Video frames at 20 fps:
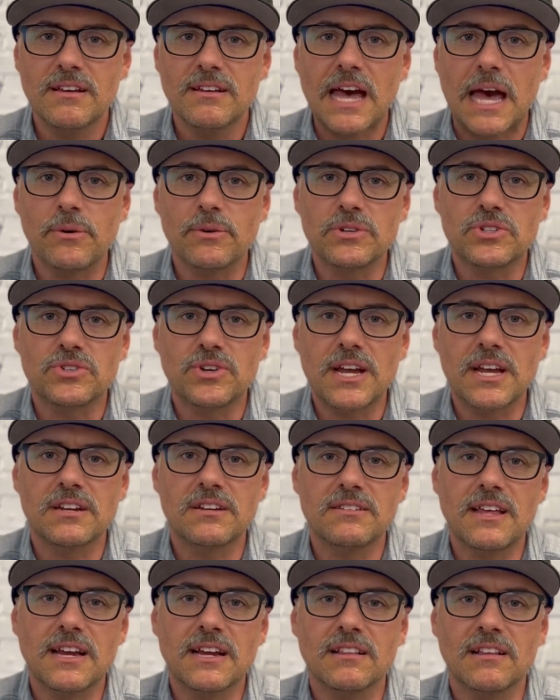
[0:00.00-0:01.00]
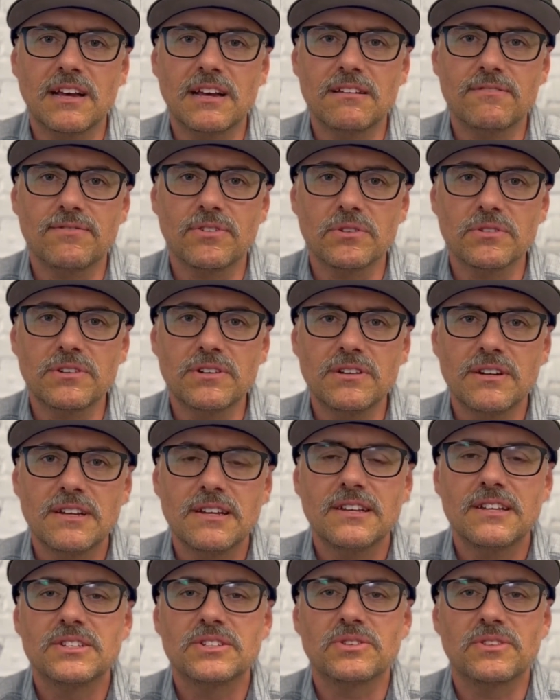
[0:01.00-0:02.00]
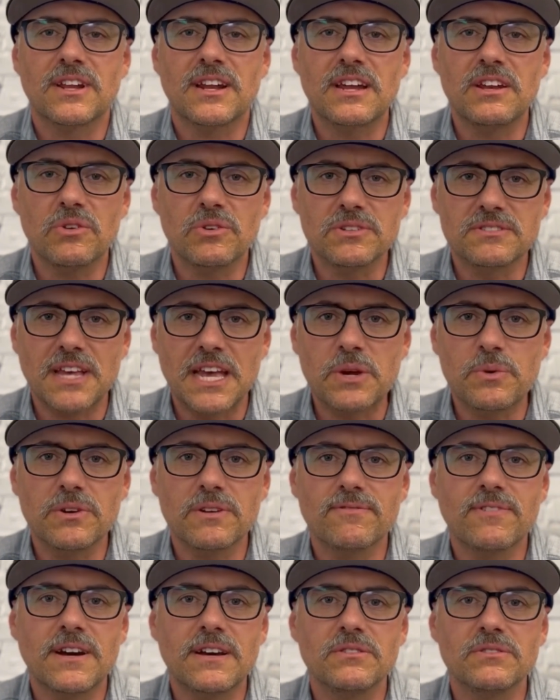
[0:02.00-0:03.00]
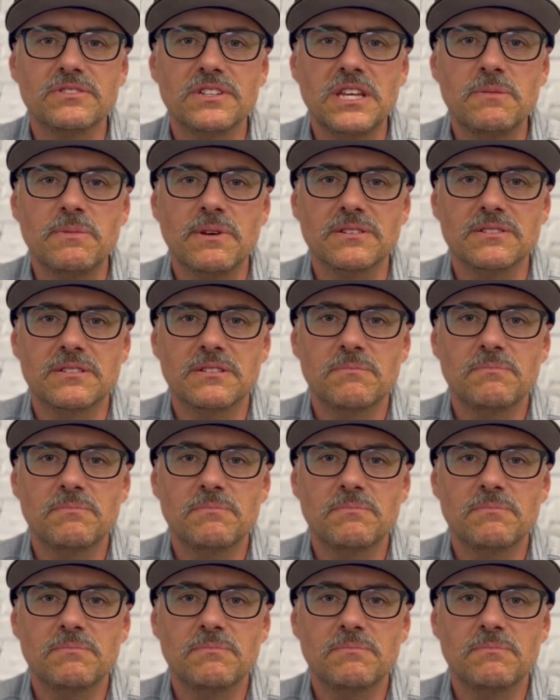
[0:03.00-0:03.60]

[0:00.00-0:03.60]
I will drag it to that client folder so that I know exactly where to find those emails,